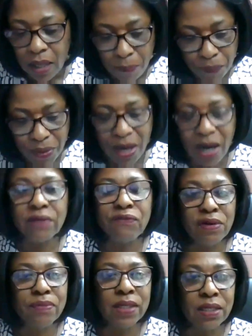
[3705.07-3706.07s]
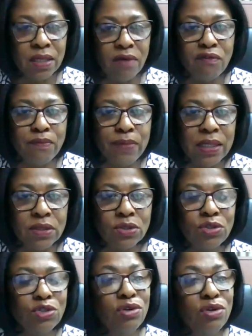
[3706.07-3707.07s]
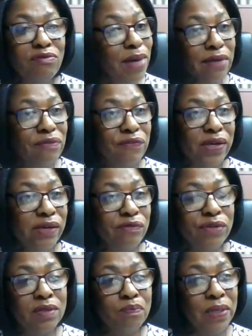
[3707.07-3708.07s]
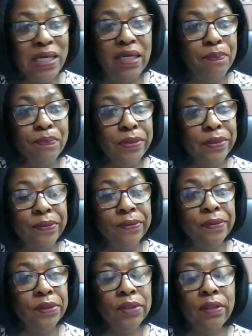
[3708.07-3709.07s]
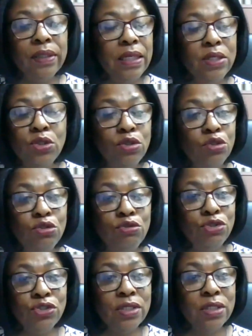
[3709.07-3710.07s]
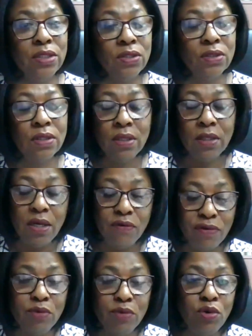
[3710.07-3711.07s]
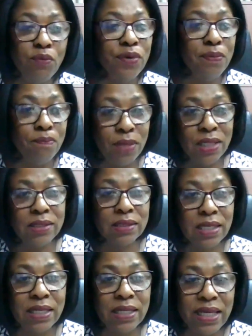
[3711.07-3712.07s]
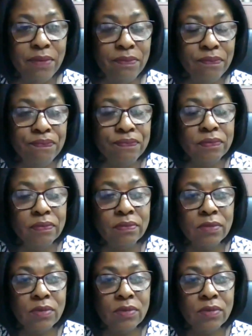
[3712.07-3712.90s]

Apart from the governments, two of my favorite people, institutions, from whom we must claim